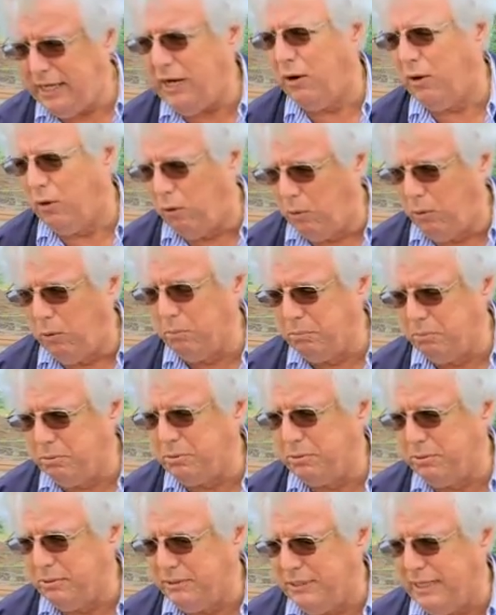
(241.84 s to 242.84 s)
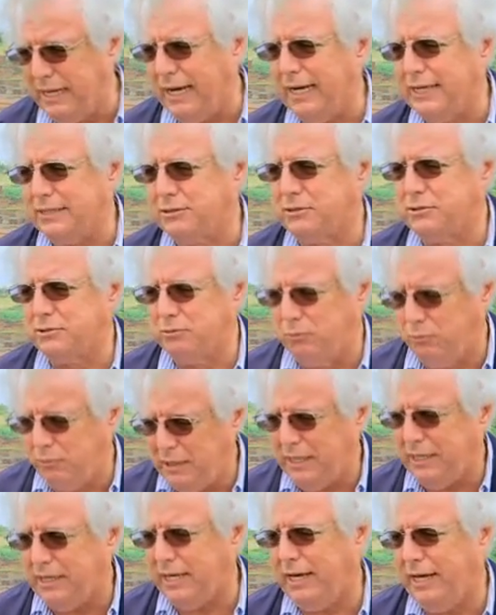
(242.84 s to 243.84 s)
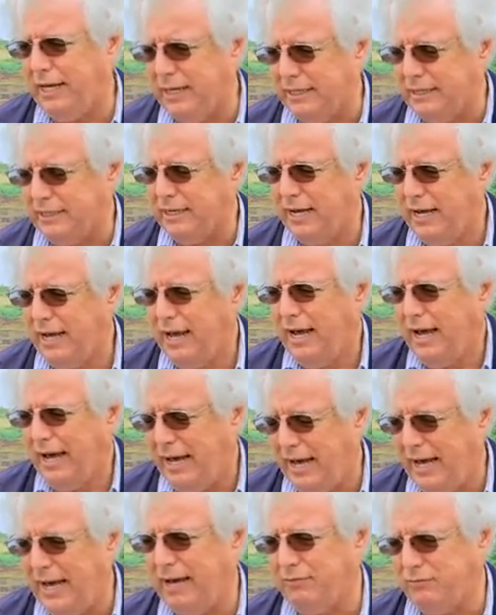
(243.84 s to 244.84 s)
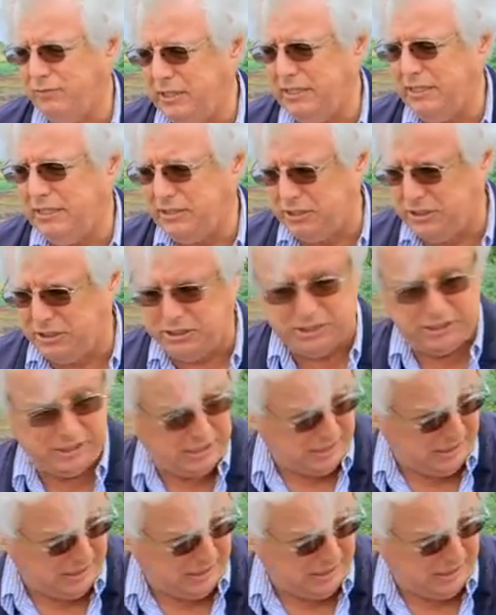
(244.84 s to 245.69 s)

hope that we can have this